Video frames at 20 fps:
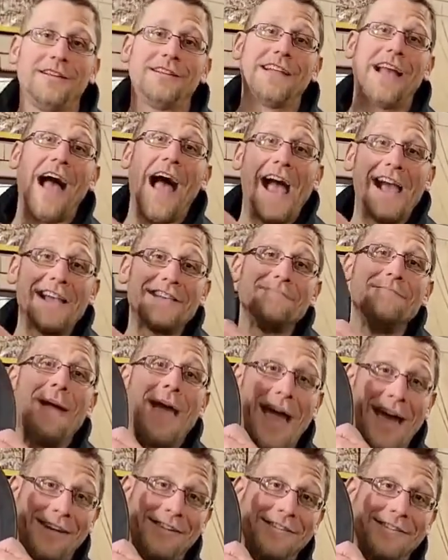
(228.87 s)
Size
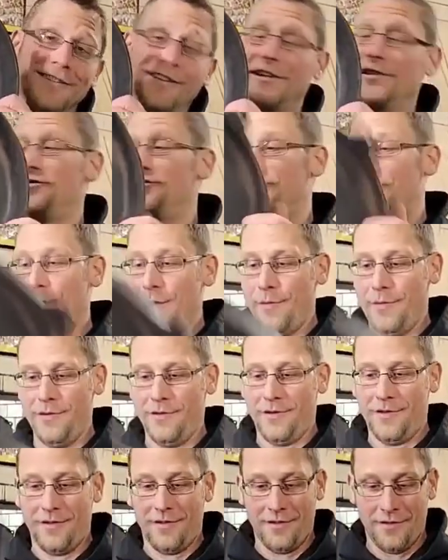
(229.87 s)
matters, ladies and
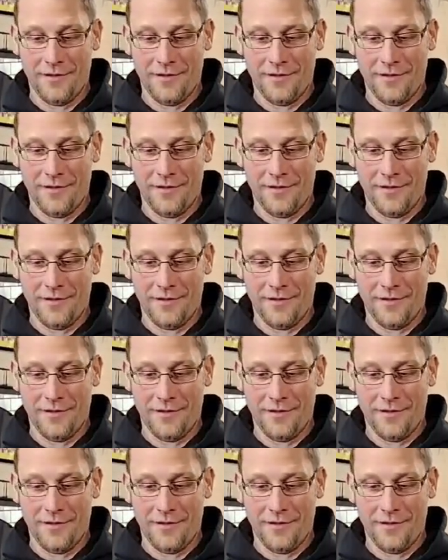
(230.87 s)
gentlemen.